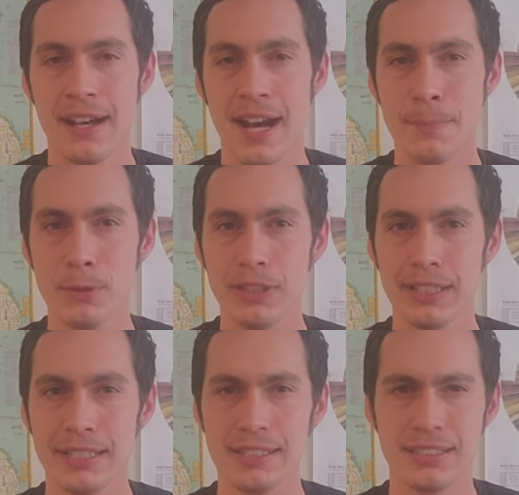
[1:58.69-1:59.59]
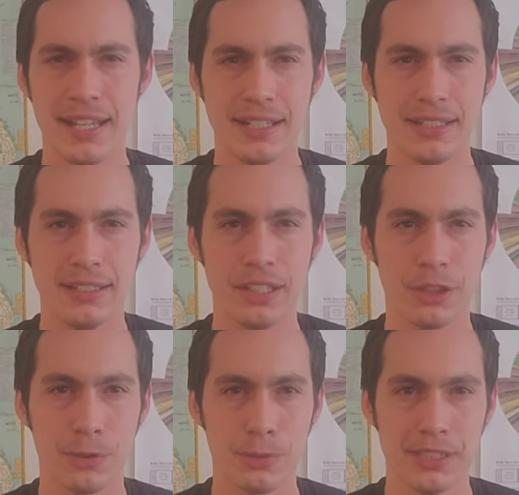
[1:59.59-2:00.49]
I brewed it at
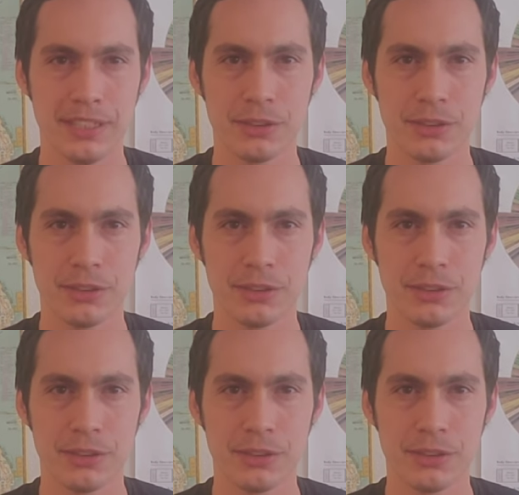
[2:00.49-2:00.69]
93